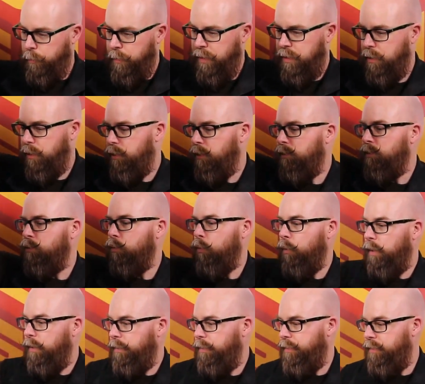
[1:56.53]
Because
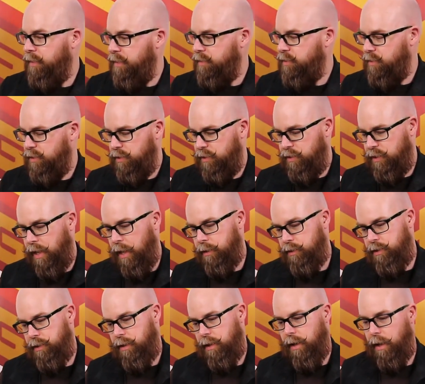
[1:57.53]
with this
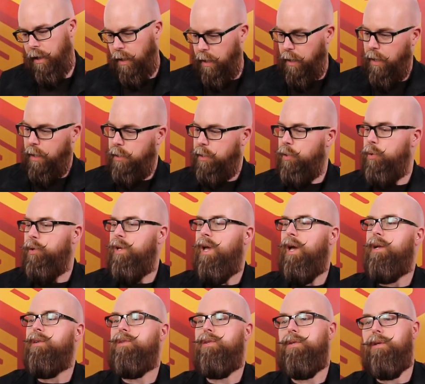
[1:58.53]
set, you
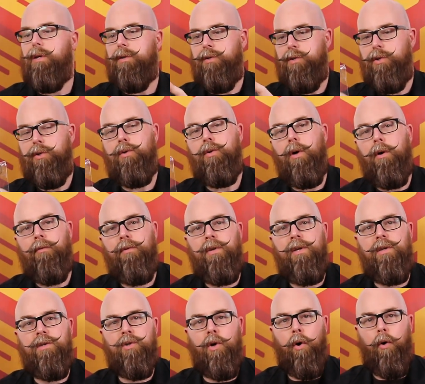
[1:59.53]
get two of
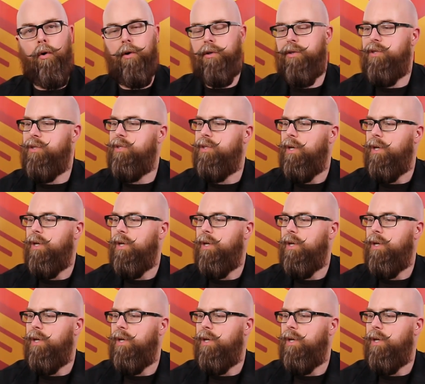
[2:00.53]
these hooks